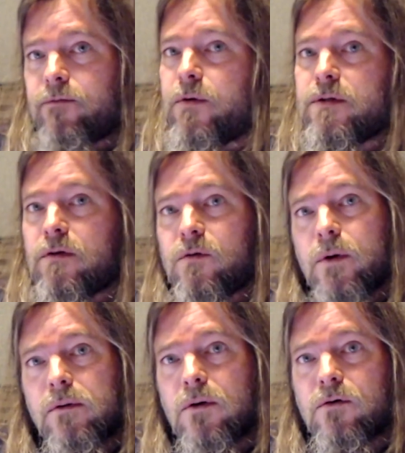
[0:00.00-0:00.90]
for instance, one
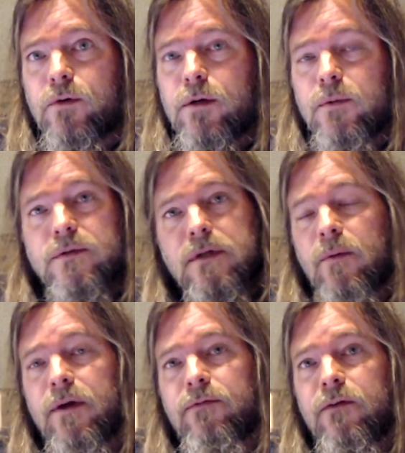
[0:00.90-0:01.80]
of the local variables, tell
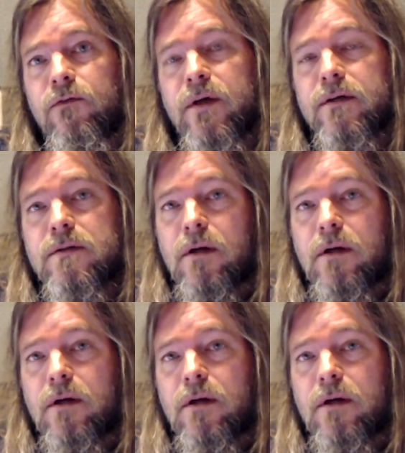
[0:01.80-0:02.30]
me if it's fixed.